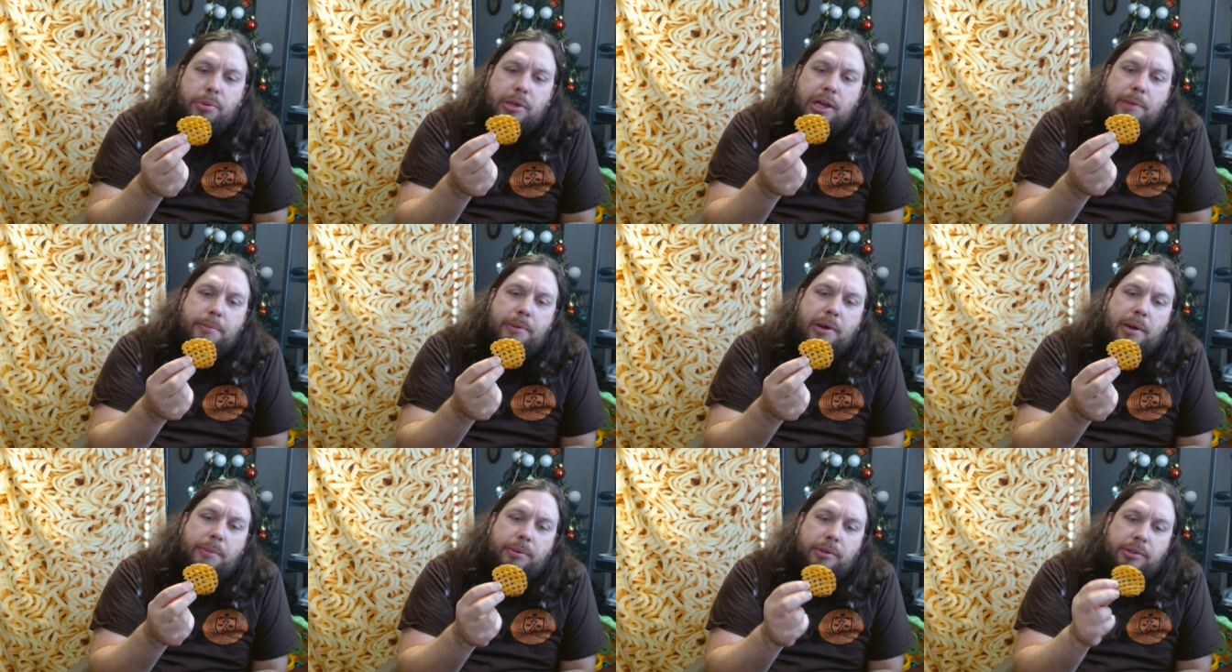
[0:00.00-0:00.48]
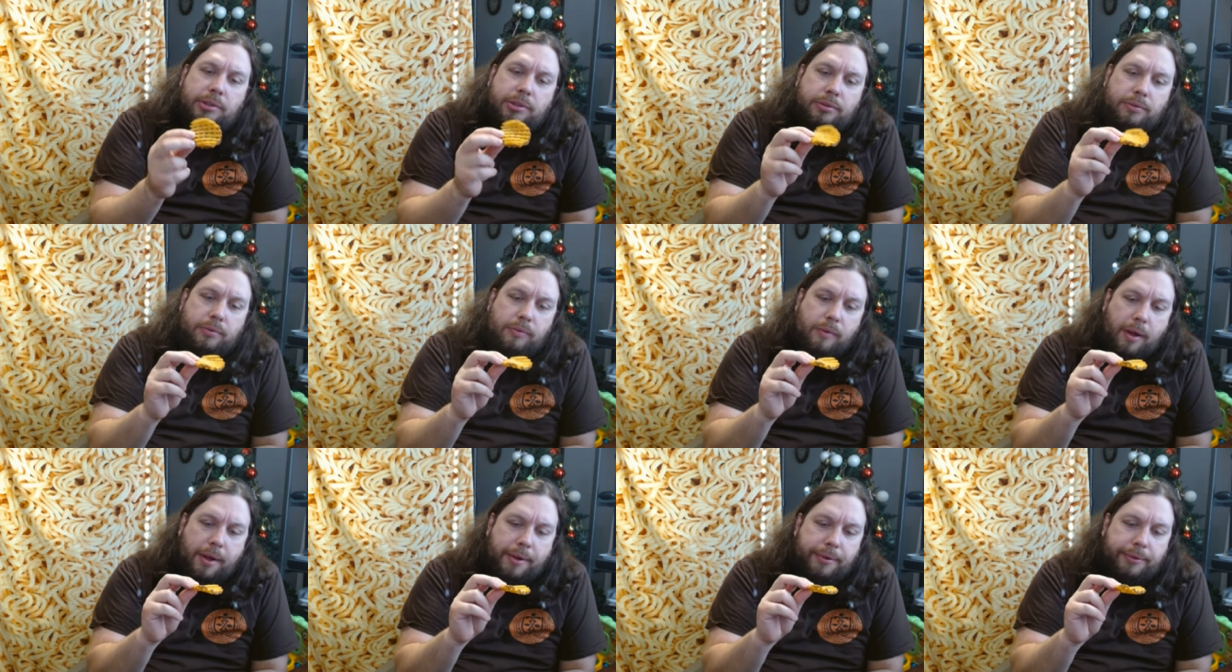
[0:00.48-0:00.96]
black peppers.
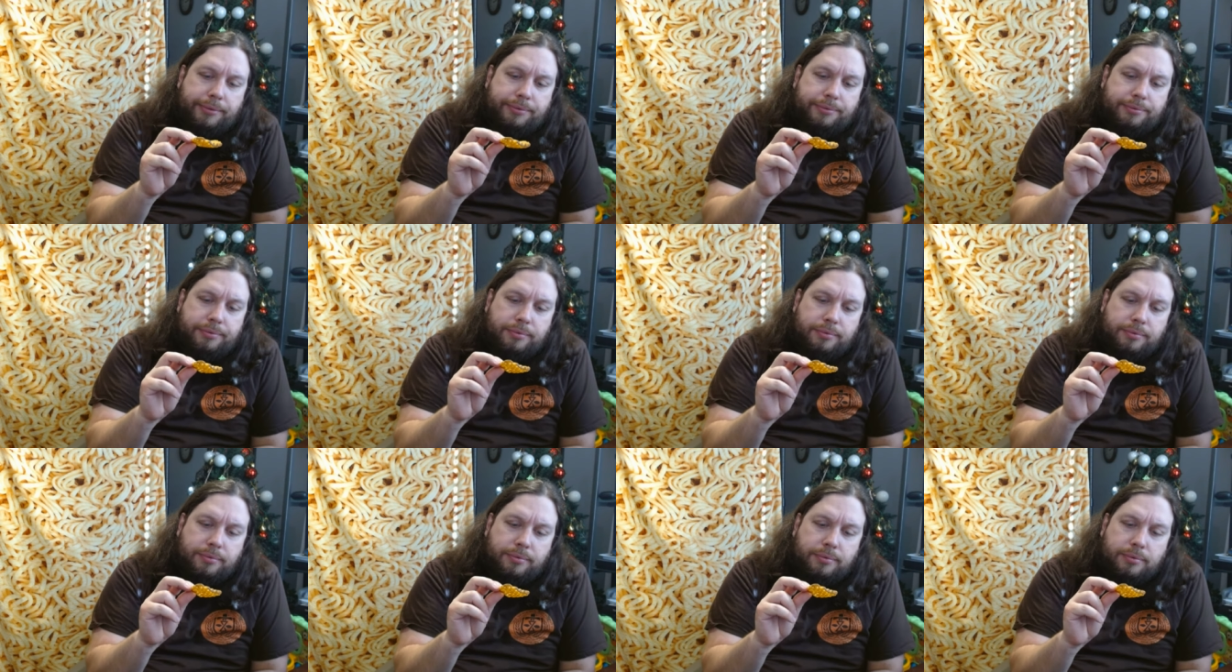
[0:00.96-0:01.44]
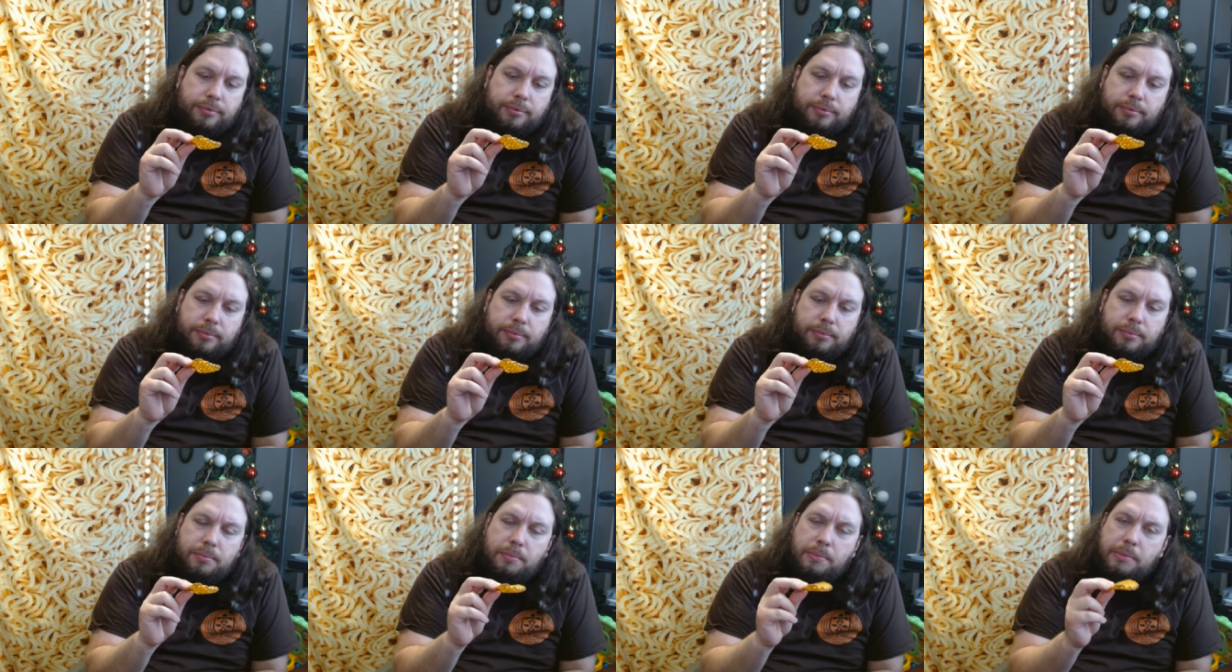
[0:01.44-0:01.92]

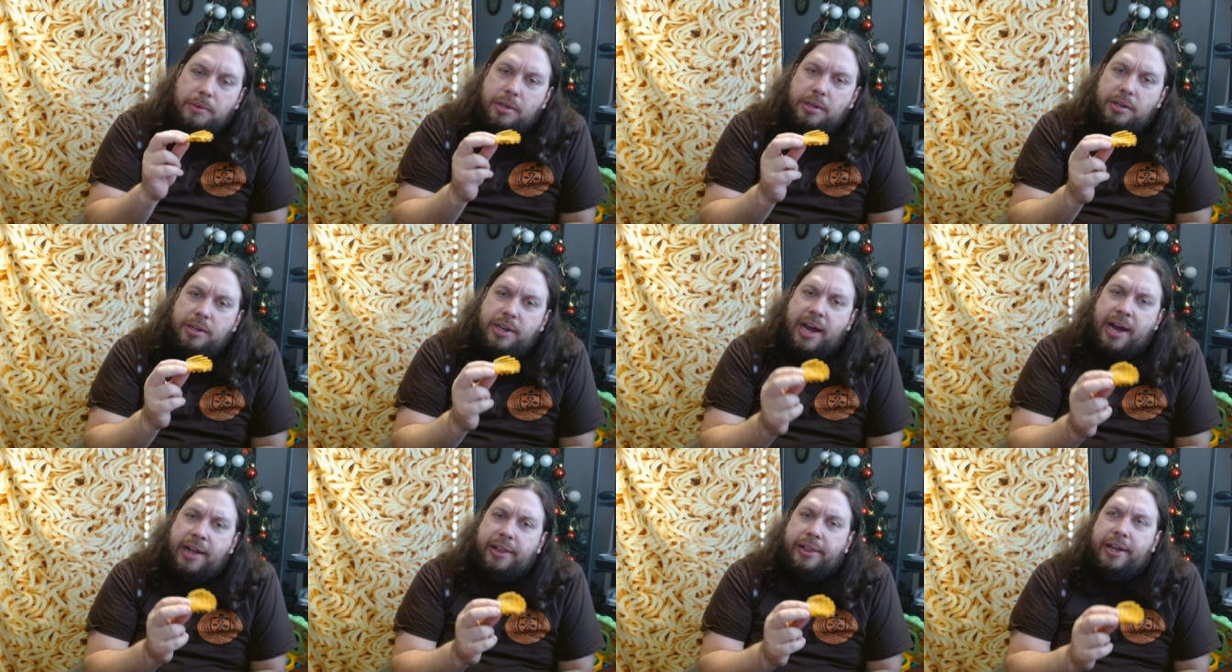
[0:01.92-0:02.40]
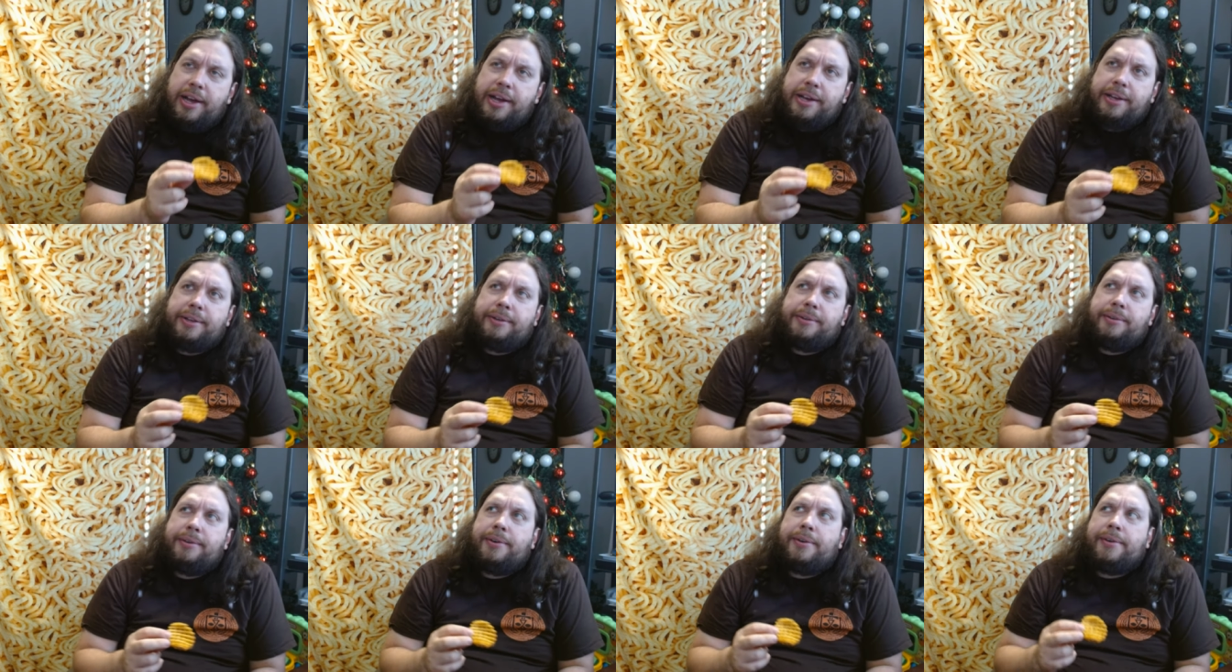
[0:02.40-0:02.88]
Not
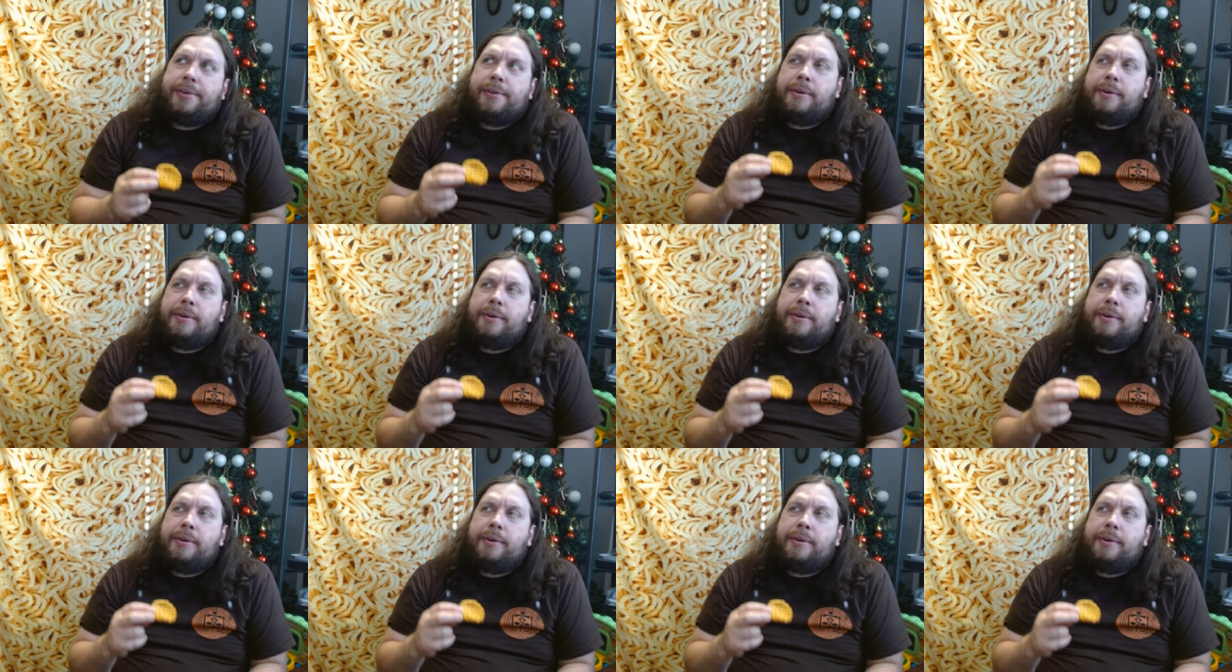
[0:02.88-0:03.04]
like